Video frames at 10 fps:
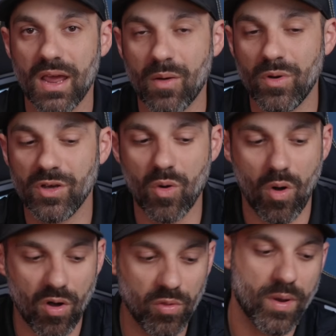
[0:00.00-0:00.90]
And when you go
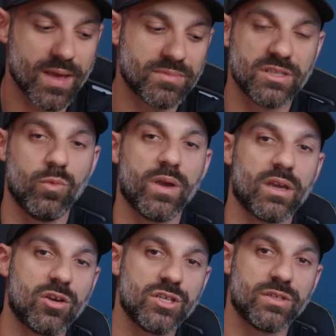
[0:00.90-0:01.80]
all the way up to the
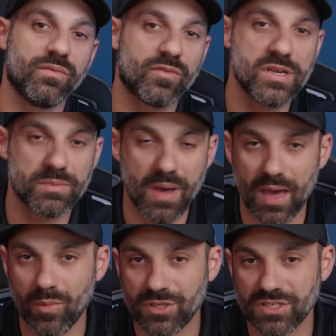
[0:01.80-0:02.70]
Wicked Cushion Freeze
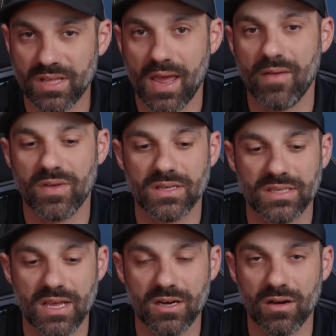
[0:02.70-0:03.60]
pad, which is the
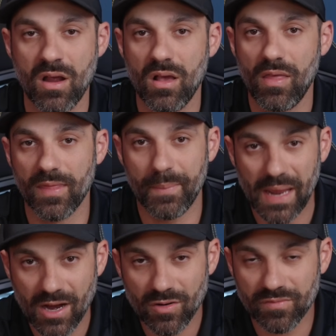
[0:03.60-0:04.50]
heaviest here, the
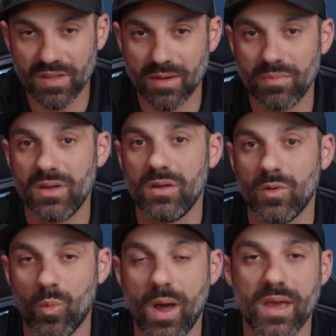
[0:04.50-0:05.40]
pair of them
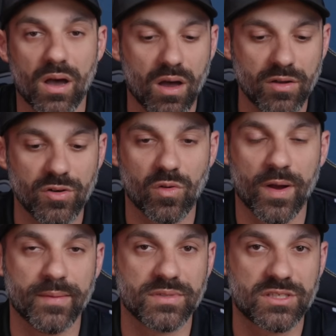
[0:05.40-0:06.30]
weigh 100
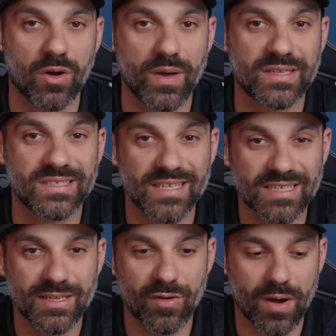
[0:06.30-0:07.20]
grams. So it's
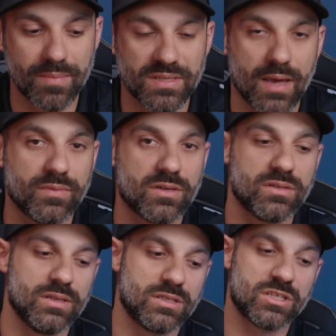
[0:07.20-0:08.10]
60 grams
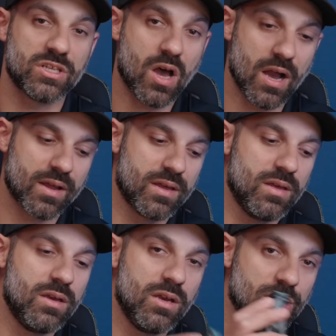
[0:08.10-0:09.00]
heavier than stock
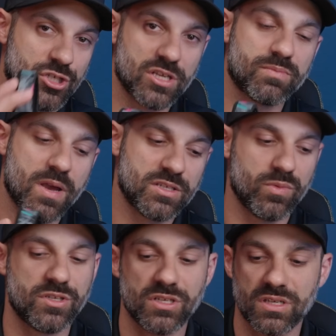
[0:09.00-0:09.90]
just by
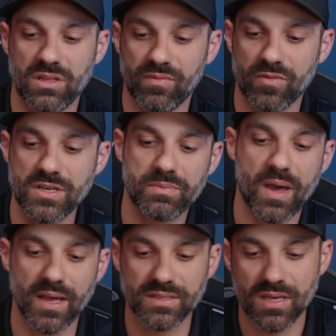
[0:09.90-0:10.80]
switching to the freeze
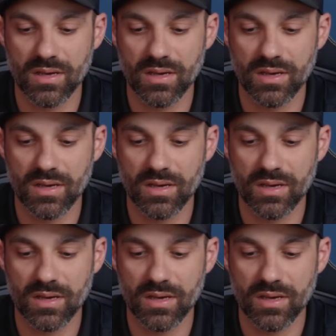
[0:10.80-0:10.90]
pads.